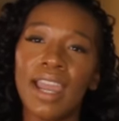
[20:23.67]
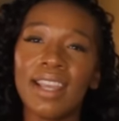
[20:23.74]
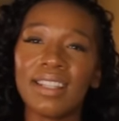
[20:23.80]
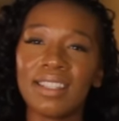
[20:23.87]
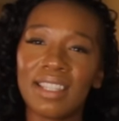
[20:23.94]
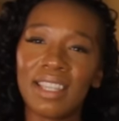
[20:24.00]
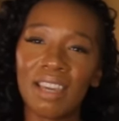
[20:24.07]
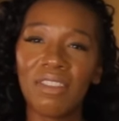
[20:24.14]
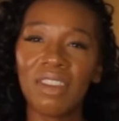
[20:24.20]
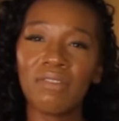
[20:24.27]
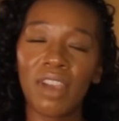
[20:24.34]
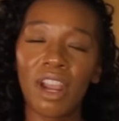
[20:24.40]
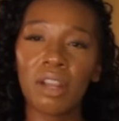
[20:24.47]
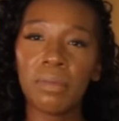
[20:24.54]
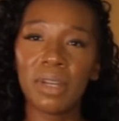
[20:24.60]
It's
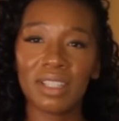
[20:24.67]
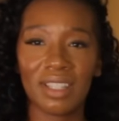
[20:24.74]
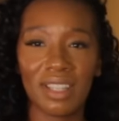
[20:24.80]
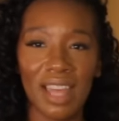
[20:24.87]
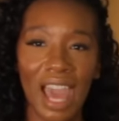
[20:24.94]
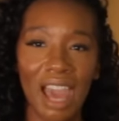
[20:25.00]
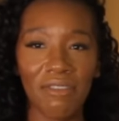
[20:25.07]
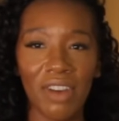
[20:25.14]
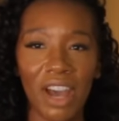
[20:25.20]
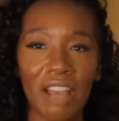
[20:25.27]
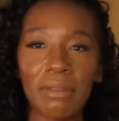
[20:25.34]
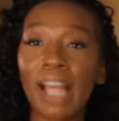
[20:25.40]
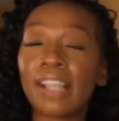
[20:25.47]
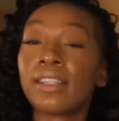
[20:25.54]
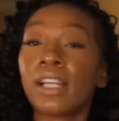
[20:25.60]
giving very much that
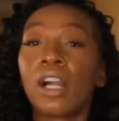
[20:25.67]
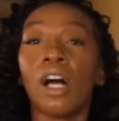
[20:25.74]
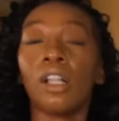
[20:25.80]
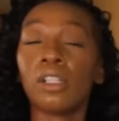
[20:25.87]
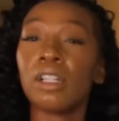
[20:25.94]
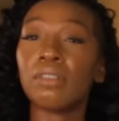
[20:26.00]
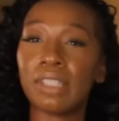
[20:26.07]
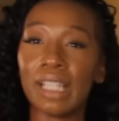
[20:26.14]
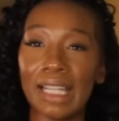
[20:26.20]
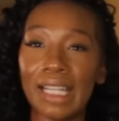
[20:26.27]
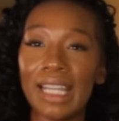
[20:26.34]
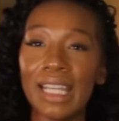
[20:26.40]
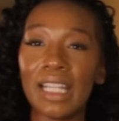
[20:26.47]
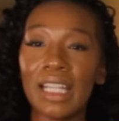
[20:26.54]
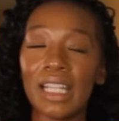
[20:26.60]
vibe, like the color of
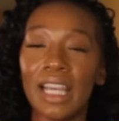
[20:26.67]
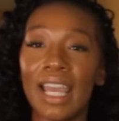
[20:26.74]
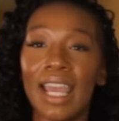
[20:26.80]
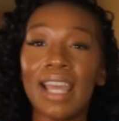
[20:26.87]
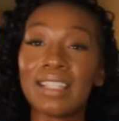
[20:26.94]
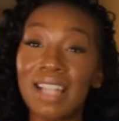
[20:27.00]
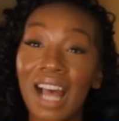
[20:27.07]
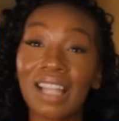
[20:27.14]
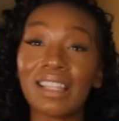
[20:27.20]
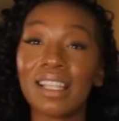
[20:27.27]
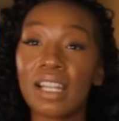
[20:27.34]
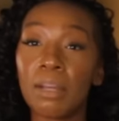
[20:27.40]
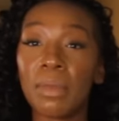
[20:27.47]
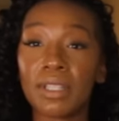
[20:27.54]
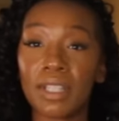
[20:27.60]
linen. It's not
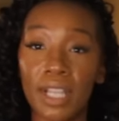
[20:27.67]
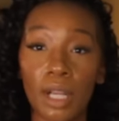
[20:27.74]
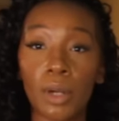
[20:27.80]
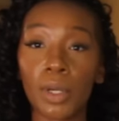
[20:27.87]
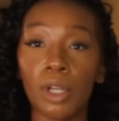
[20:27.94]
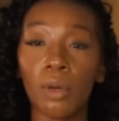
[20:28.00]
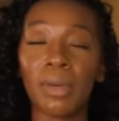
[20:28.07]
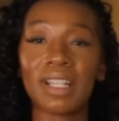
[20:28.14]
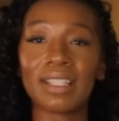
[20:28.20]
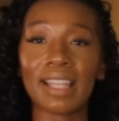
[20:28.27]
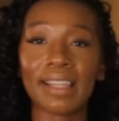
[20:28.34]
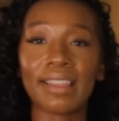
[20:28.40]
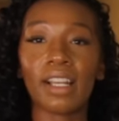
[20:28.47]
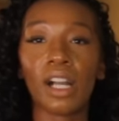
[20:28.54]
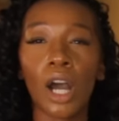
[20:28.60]
linen material, but it's
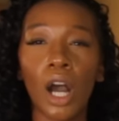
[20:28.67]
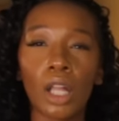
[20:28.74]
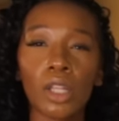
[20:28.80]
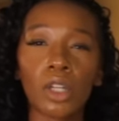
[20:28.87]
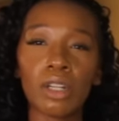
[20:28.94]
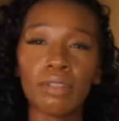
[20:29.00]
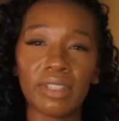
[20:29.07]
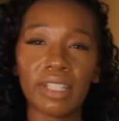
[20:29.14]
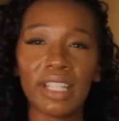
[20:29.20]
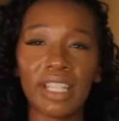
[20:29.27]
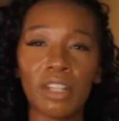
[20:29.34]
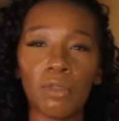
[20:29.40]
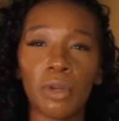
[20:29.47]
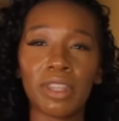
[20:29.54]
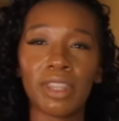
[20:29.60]
like the color of
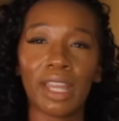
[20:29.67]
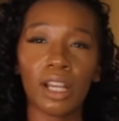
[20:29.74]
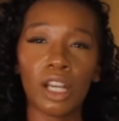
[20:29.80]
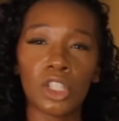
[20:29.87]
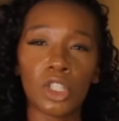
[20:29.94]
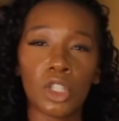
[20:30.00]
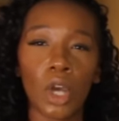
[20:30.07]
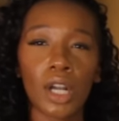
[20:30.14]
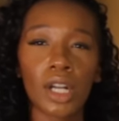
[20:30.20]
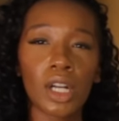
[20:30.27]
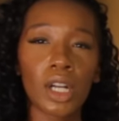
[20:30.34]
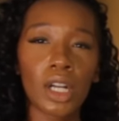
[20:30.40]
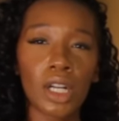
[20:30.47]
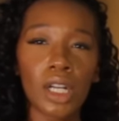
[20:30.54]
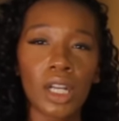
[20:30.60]
linen with like a
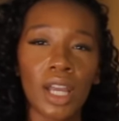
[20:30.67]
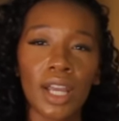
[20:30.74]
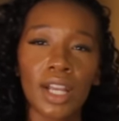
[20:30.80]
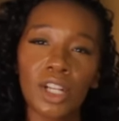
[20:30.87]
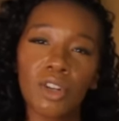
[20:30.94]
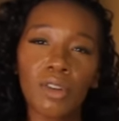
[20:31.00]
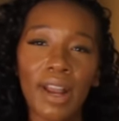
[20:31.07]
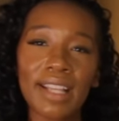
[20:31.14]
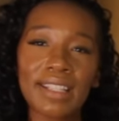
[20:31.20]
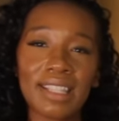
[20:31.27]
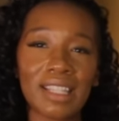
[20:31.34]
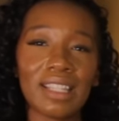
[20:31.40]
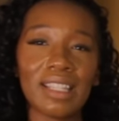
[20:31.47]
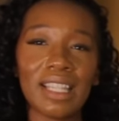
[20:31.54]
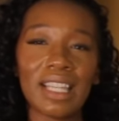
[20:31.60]
darker gray
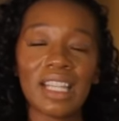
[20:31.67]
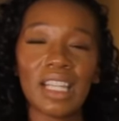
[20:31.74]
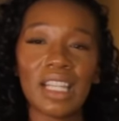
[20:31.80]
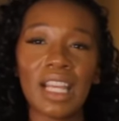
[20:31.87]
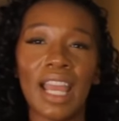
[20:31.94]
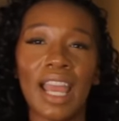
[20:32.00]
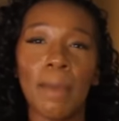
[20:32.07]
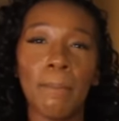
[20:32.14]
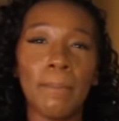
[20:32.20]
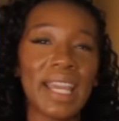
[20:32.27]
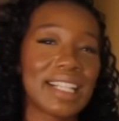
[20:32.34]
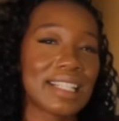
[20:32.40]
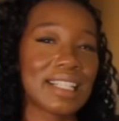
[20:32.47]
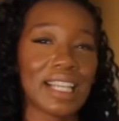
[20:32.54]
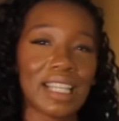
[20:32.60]
to the linen
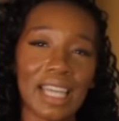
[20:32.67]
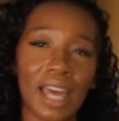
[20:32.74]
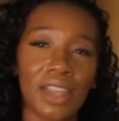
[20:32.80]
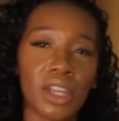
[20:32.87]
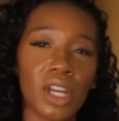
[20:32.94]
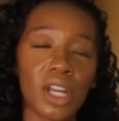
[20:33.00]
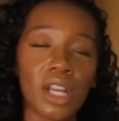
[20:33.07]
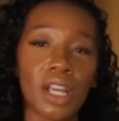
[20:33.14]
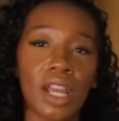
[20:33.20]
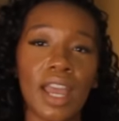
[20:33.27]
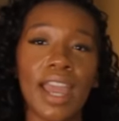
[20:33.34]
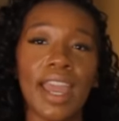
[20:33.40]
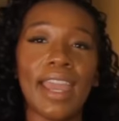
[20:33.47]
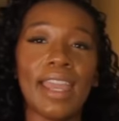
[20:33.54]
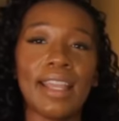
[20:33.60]
mixed together.
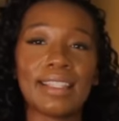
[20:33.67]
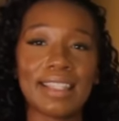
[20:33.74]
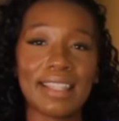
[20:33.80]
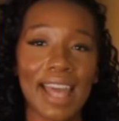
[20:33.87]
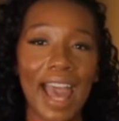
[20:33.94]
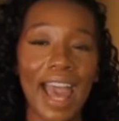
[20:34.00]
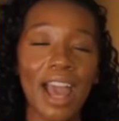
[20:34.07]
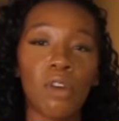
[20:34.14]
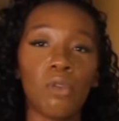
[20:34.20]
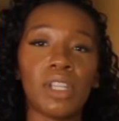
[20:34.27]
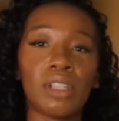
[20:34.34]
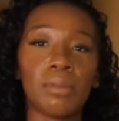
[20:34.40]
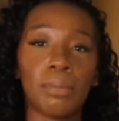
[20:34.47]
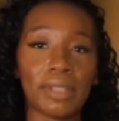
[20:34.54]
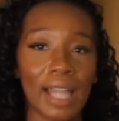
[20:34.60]
It's that
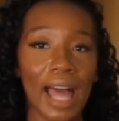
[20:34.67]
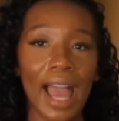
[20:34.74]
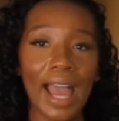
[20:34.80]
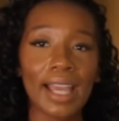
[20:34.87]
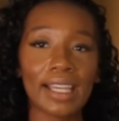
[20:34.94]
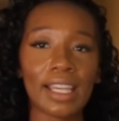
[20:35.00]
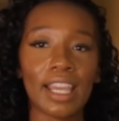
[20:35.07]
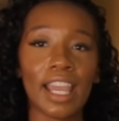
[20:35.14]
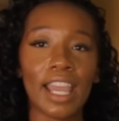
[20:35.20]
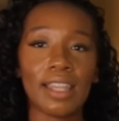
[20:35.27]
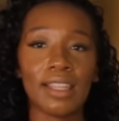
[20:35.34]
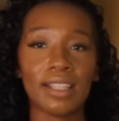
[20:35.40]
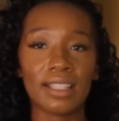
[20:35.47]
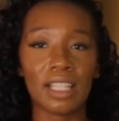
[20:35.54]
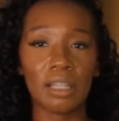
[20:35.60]
with black
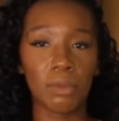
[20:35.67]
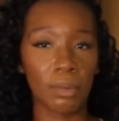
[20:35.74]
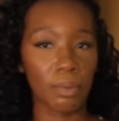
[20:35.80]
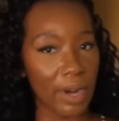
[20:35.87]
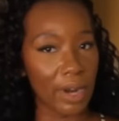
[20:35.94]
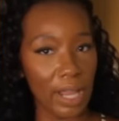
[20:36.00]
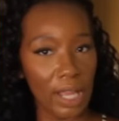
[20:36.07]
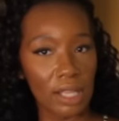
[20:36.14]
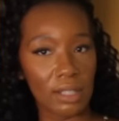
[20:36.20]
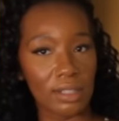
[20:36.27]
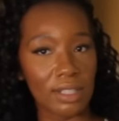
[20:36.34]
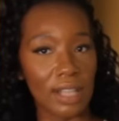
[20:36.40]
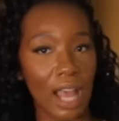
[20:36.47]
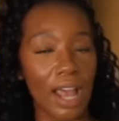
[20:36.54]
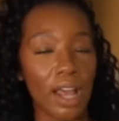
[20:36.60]
and the zebra print
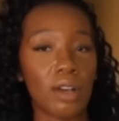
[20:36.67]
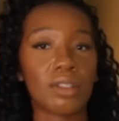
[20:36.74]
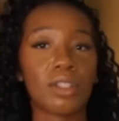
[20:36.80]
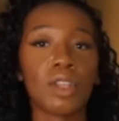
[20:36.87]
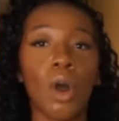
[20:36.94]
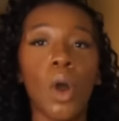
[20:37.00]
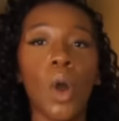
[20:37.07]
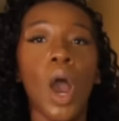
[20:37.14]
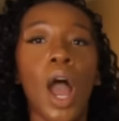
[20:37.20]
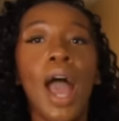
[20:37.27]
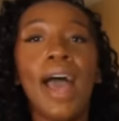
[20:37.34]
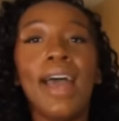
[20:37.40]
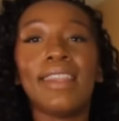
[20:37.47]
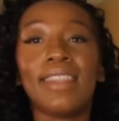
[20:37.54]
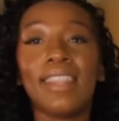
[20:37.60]
style. So
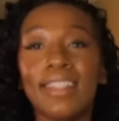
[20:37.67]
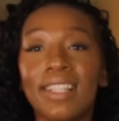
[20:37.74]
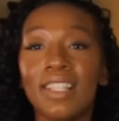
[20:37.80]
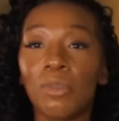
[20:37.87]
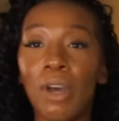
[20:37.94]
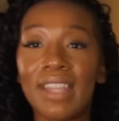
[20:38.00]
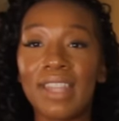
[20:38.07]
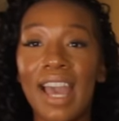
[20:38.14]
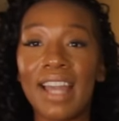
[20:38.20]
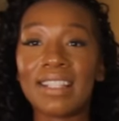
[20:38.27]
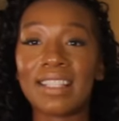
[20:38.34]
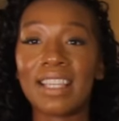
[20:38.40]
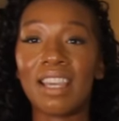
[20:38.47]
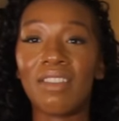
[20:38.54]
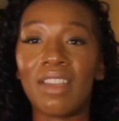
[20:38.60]
this is what that
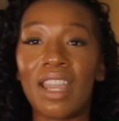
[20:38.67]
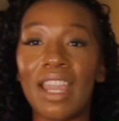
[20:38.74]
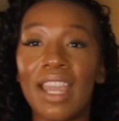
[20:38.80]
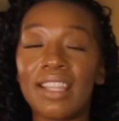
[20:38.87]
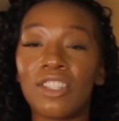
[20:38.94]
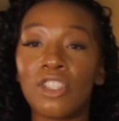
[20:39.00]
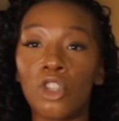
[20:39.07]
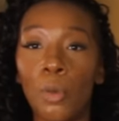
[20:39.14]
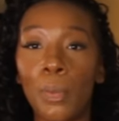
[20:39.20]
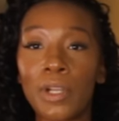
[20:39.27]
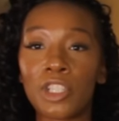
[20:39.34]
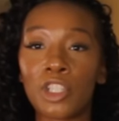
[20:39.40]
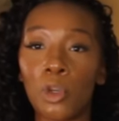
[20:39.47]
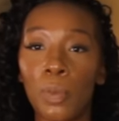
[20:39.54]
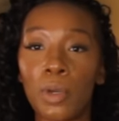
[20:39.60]
is giving. It's
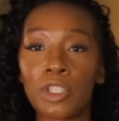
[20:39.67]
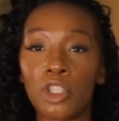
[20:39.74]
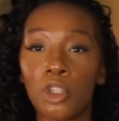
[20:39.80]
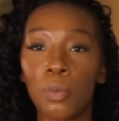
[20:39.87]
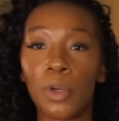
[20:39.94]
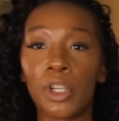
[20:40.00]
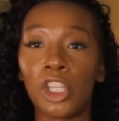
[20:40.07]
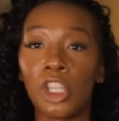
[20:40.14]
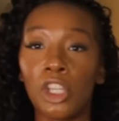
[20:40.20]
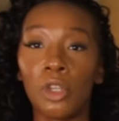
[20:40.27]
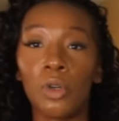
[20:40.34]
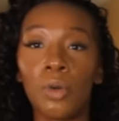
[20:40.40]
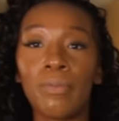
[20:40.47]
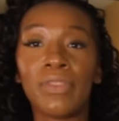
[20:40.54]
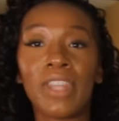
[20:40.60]
super, super, super
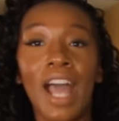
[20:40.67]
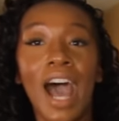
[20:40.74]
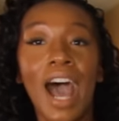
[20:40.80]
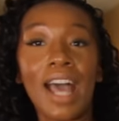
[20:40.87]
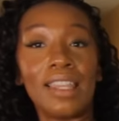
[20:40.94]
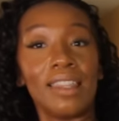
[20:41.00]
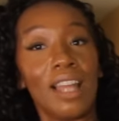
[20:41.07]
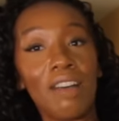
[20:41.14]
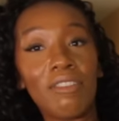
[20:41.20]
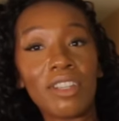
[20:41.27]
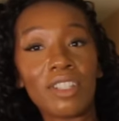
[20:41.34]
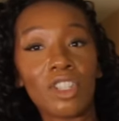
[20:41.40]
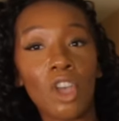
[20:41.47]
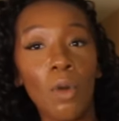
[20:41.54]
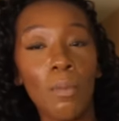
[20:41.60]
cute. I love
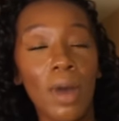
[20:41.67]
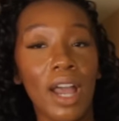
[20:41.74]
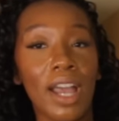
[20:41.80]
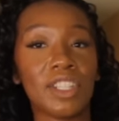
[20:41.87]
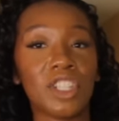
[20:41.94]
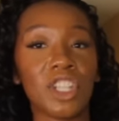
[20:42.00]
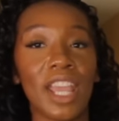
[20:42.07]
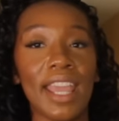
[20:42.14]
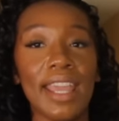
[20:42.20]
it so much.